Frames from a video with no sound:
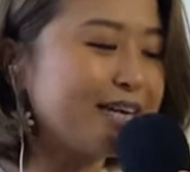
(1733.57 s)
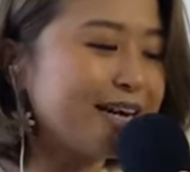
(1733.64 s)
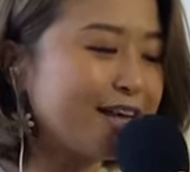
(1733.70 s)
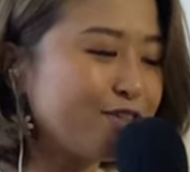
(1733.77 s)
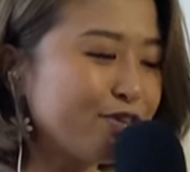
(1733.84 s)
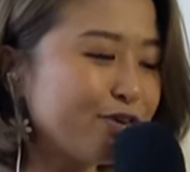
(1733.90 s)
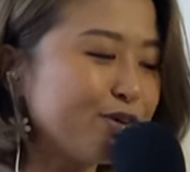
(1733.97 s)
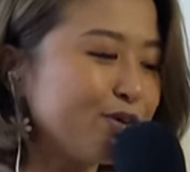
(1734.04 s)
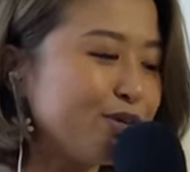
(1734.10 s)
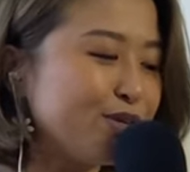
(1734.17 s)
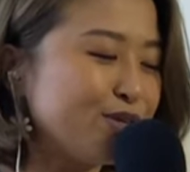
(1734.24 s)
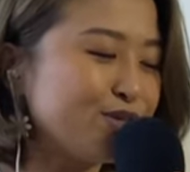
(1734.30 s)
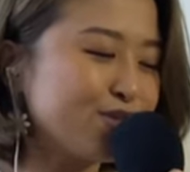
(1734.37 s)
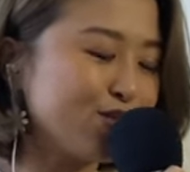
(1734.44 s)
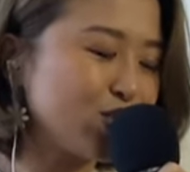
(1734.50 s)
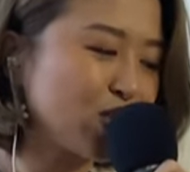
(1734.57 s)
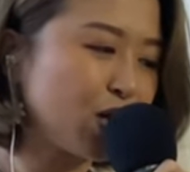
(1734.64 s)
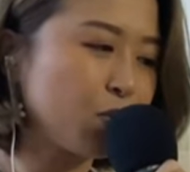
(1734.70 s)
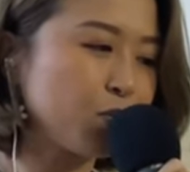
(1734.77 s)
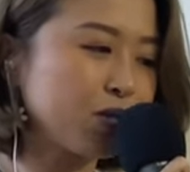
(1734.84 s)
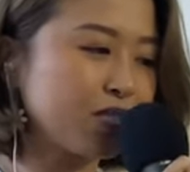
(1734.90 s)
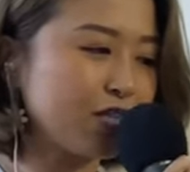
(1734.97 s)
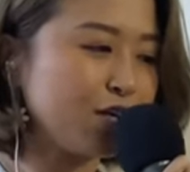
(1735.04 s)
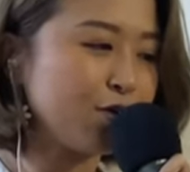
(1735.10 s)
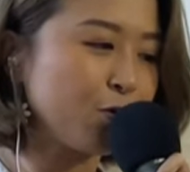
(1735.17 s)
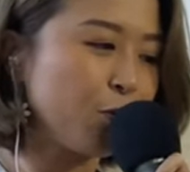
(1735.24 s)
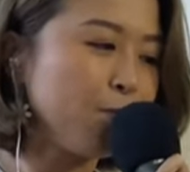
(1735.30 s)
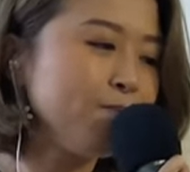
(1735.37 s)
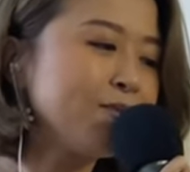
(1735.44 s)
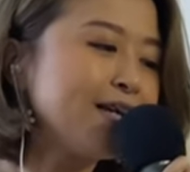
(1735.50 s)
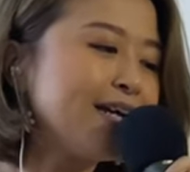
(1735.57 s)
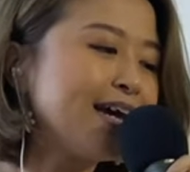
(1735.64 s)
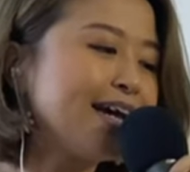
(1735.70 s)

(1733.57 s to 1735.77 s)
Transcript: another good news to share with you,